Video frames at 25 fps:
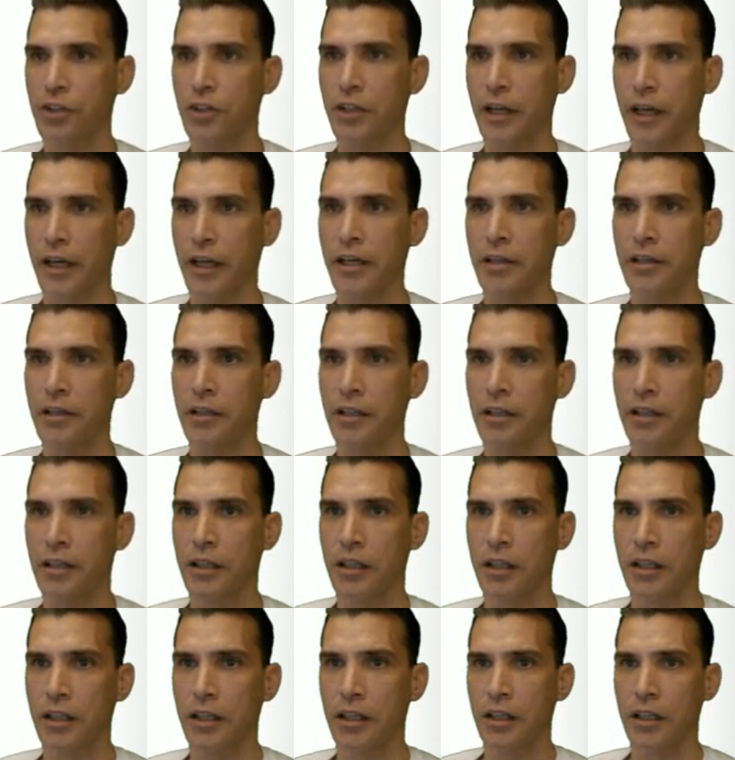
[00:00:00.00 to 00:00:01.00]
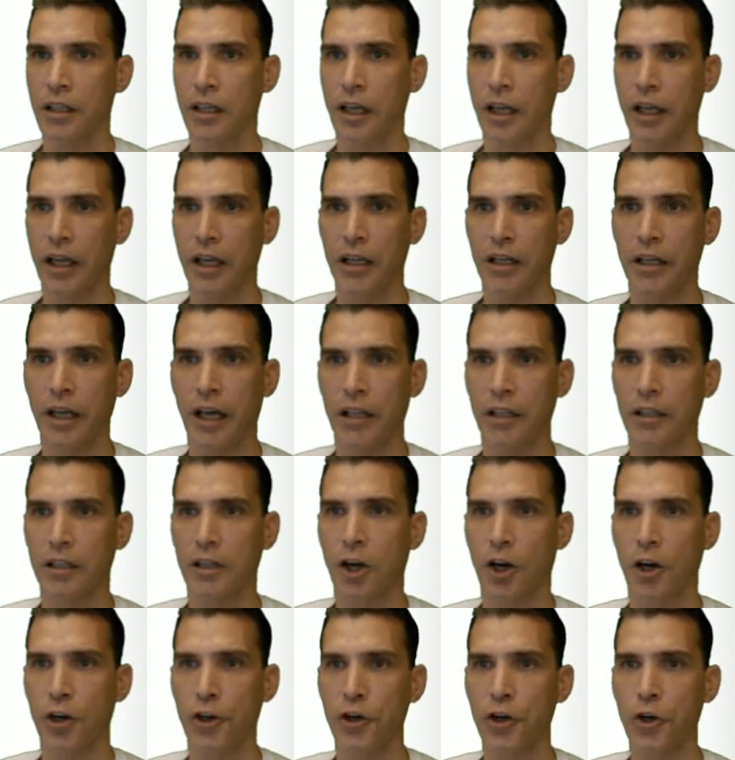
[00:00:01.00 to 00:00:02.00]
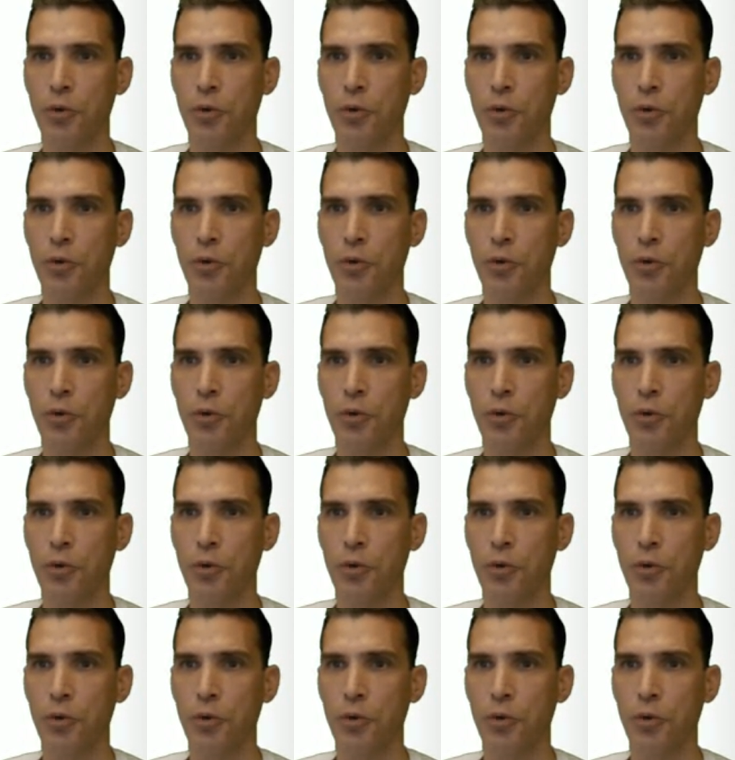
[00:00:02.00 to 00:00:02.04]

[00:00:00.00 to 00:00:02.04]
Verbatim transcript: Okay, and Alacarte